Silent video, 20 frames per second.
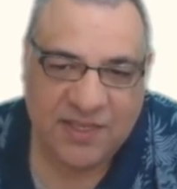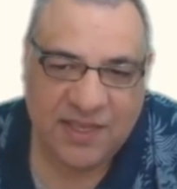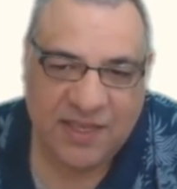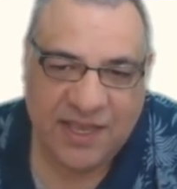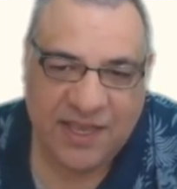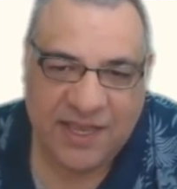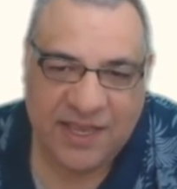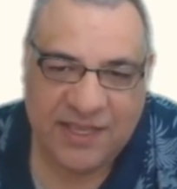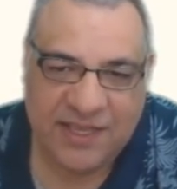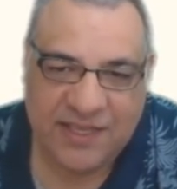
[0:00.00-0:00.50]

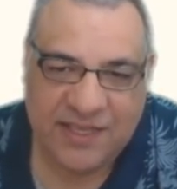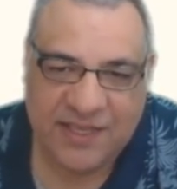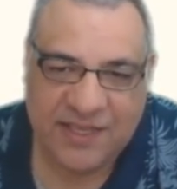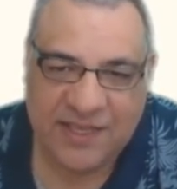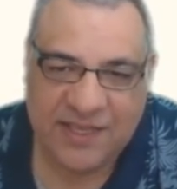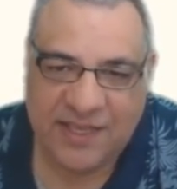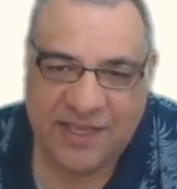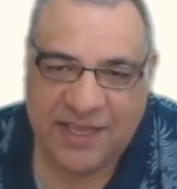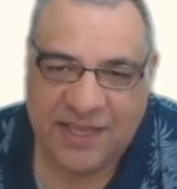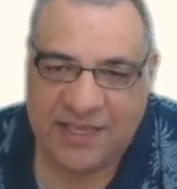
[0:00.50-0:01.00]
and it
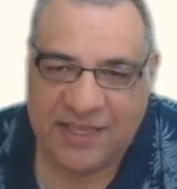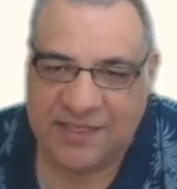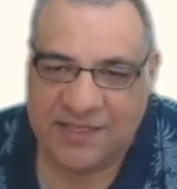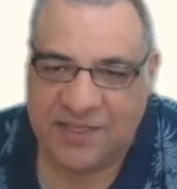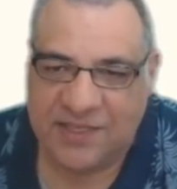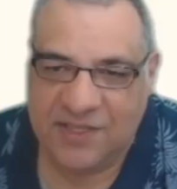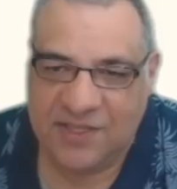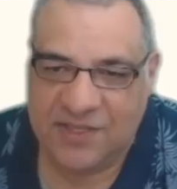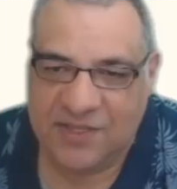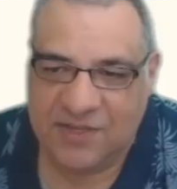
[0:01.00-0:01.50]
ends
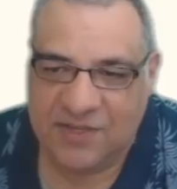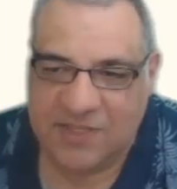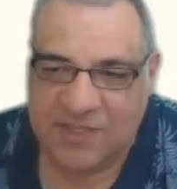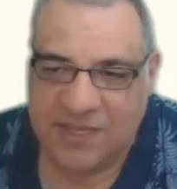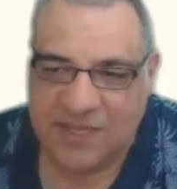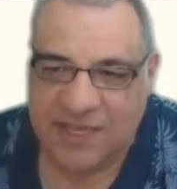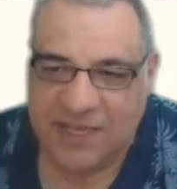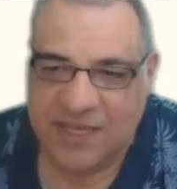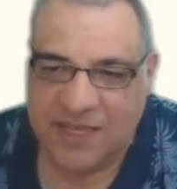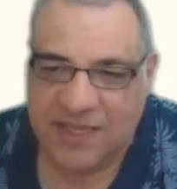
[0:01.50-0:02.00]
in disaster
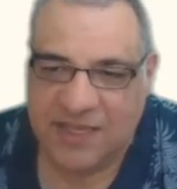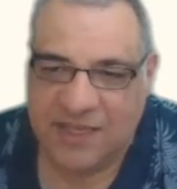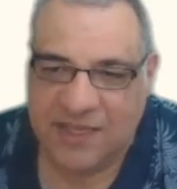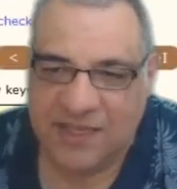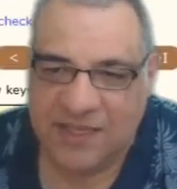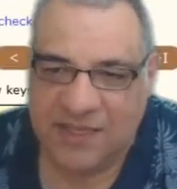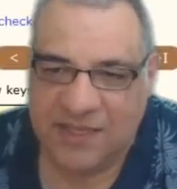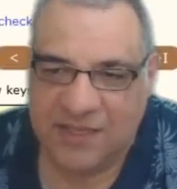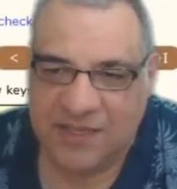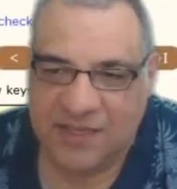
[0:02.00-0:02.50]
here.
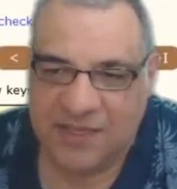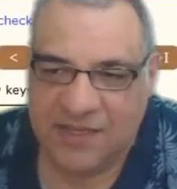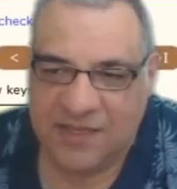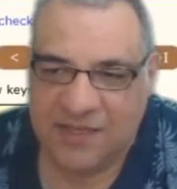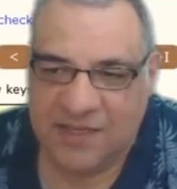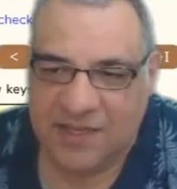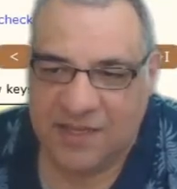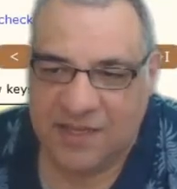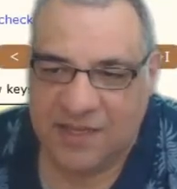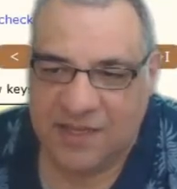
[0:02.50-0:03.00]

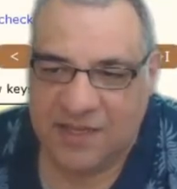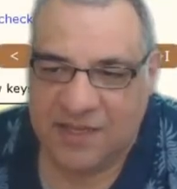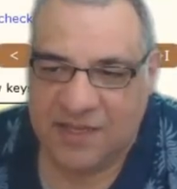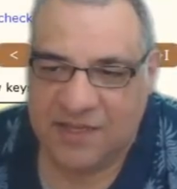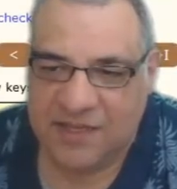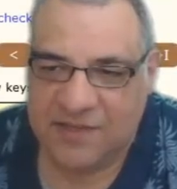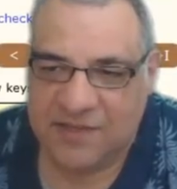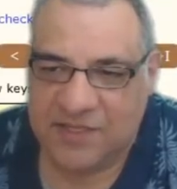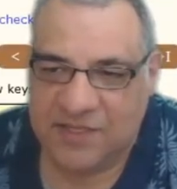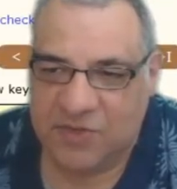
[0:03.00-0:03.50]

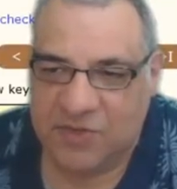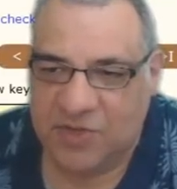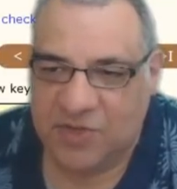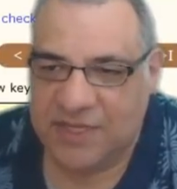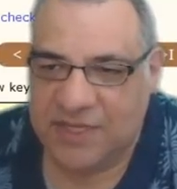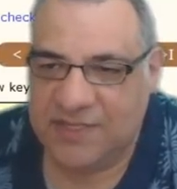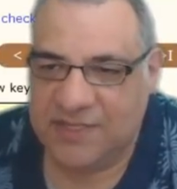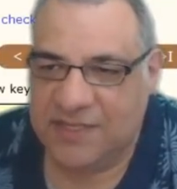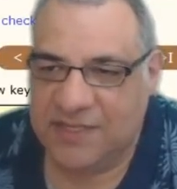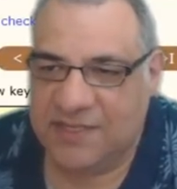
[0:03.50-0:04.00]
So knight
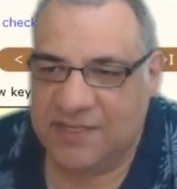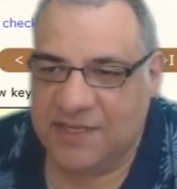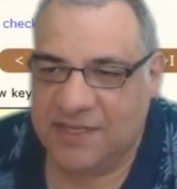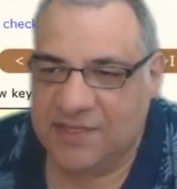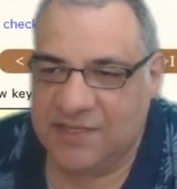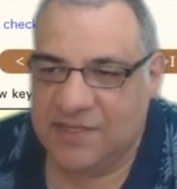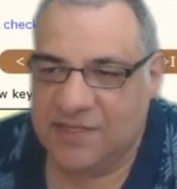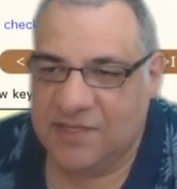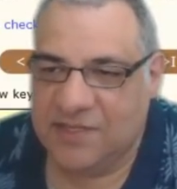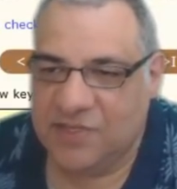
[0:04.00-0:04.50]

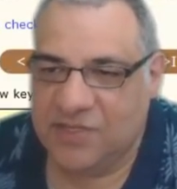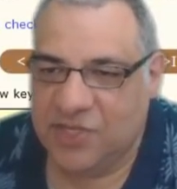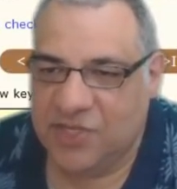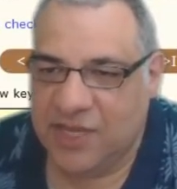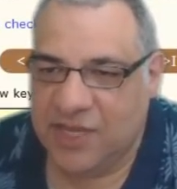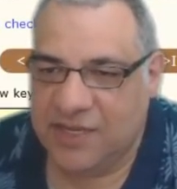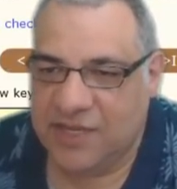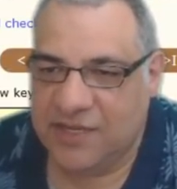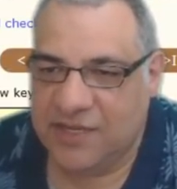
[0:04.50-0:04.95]
c6 check.